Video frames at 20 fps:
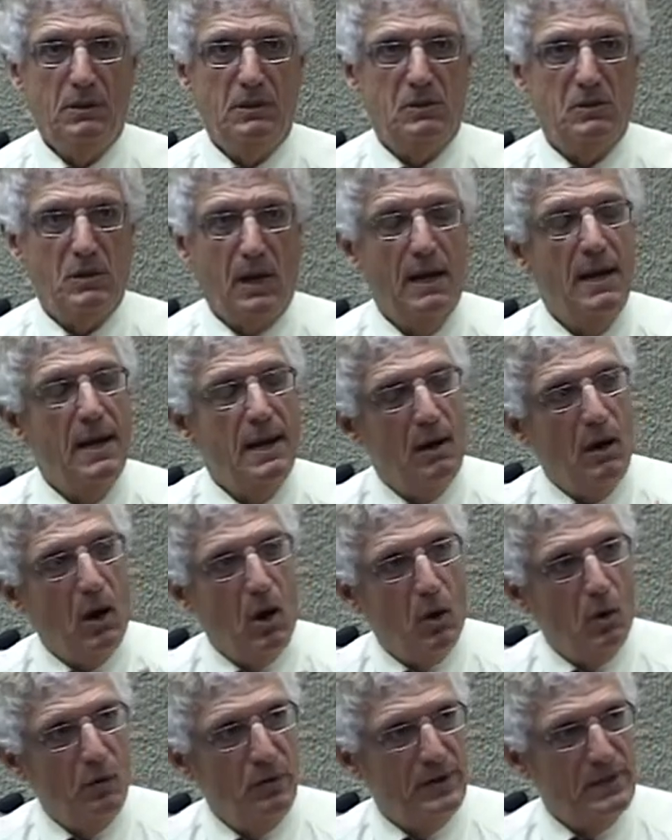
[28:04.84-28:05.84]
It's not.
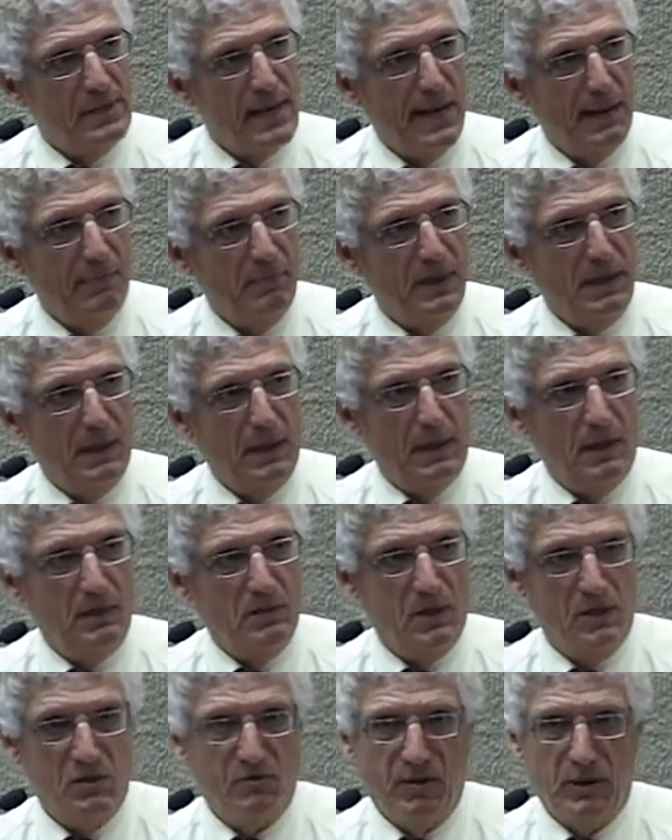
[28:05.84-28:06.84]
All that's happening
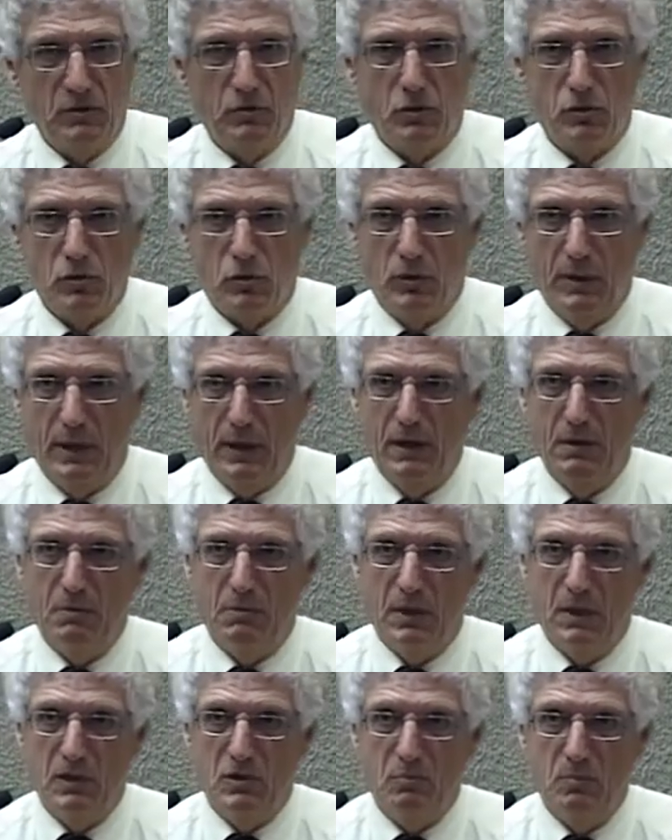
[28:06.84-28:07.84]
is his ventral
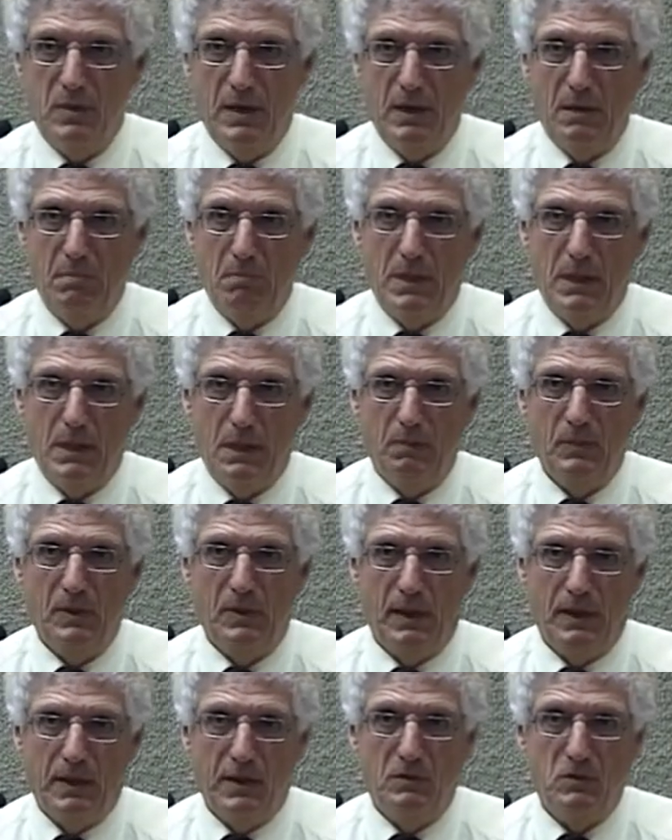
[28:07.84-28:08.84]
striatum is being
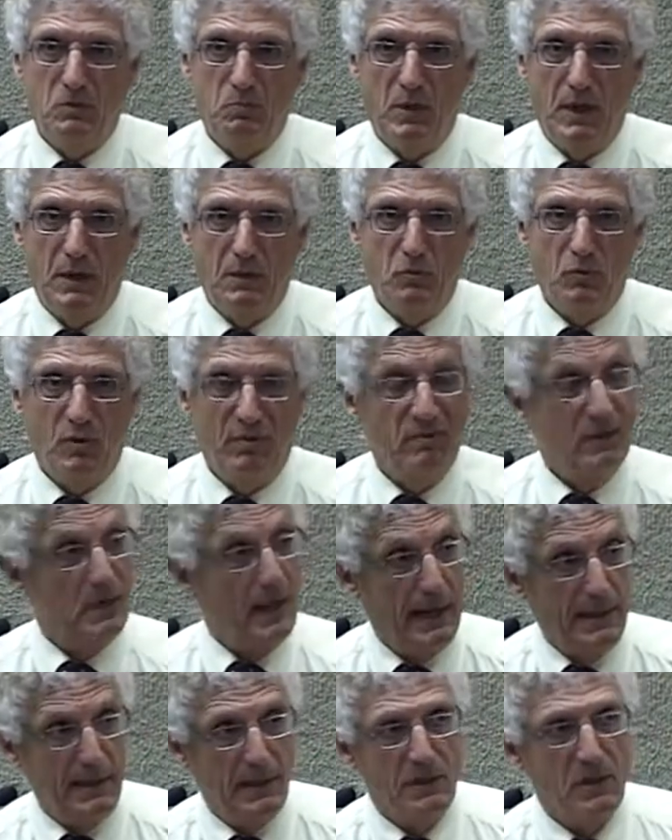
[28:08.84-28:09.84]
manipulated. It's being driven.
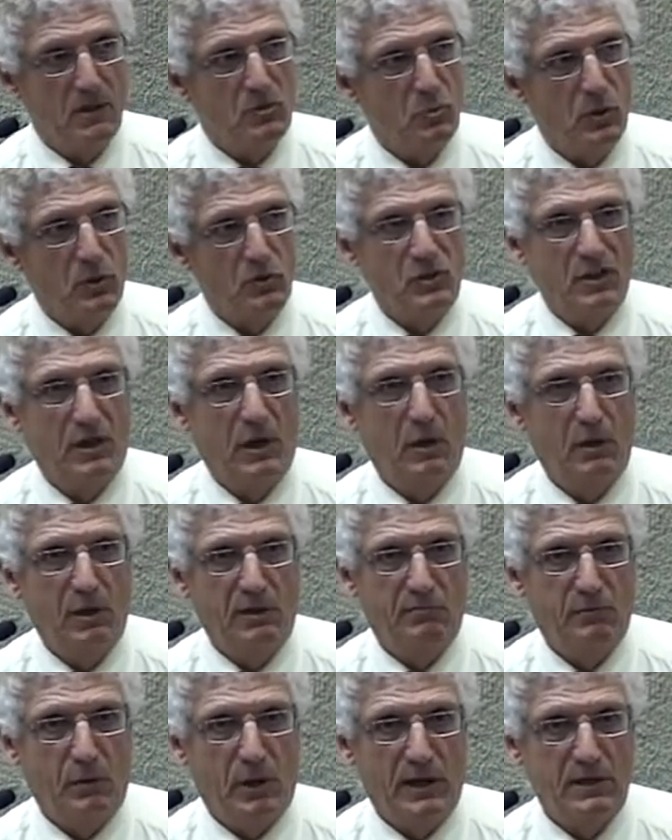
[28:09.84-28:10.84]
And this is real scary
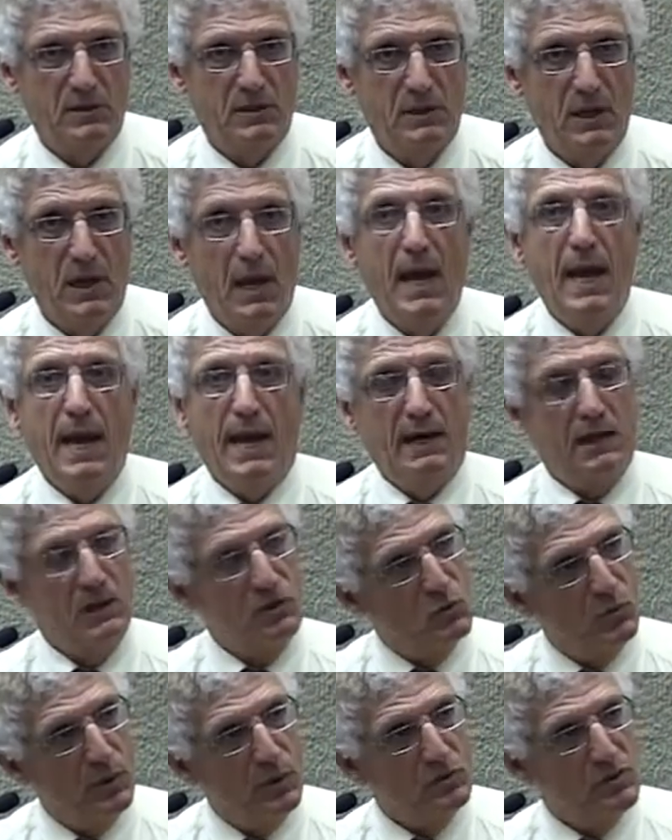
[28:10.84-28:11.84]
for us. And
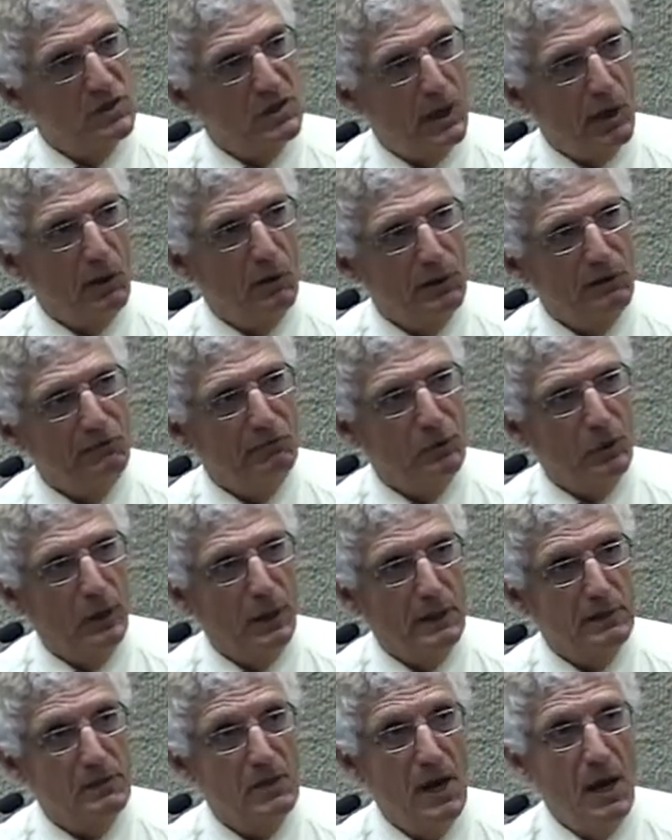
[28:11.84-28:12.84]
it's real scary for
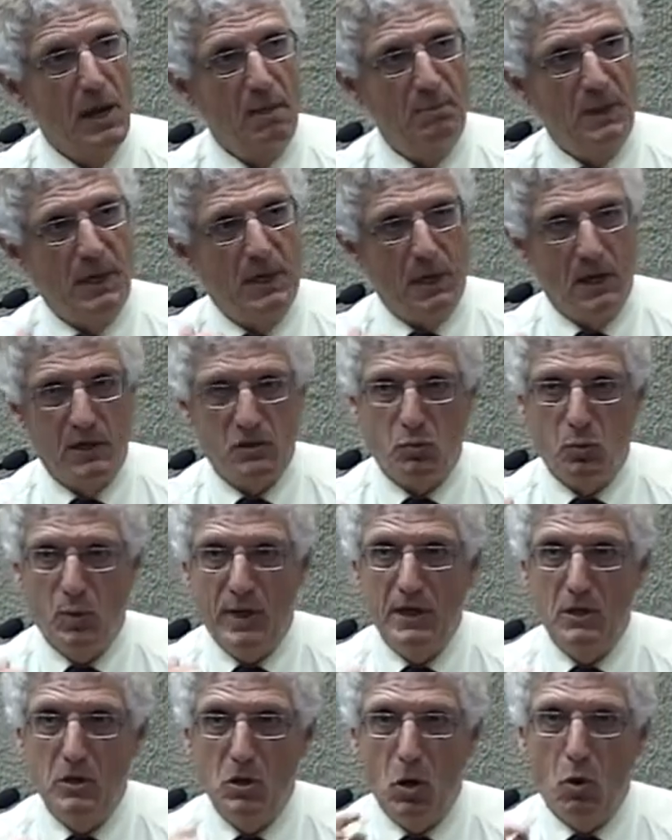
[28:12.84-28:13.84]
us because
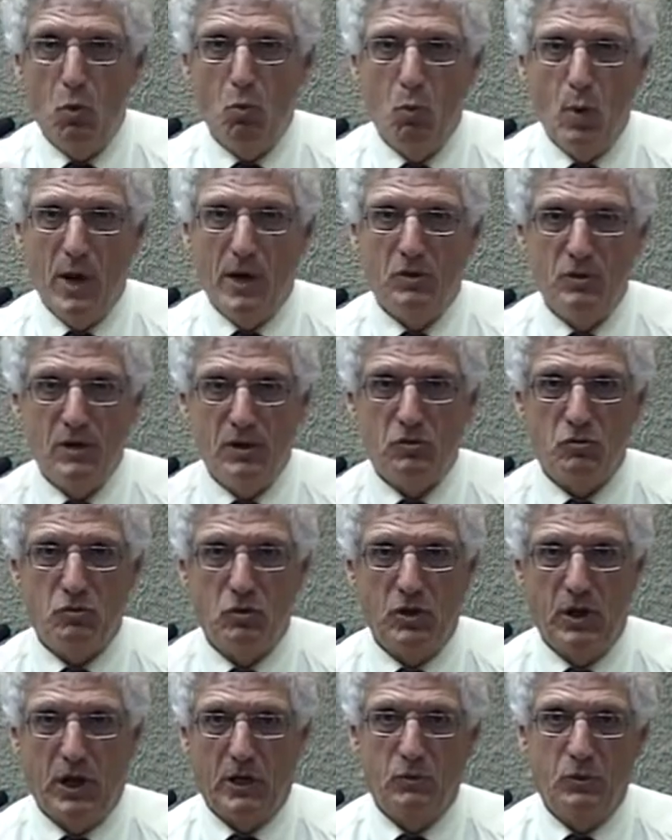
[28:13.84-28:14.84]
we know where this
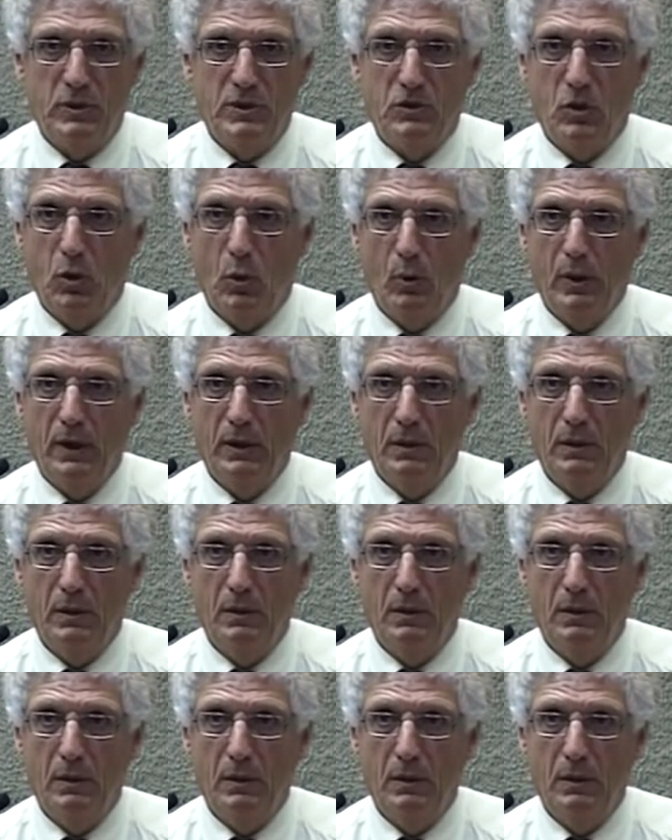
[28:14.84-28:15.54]
trajectory is going.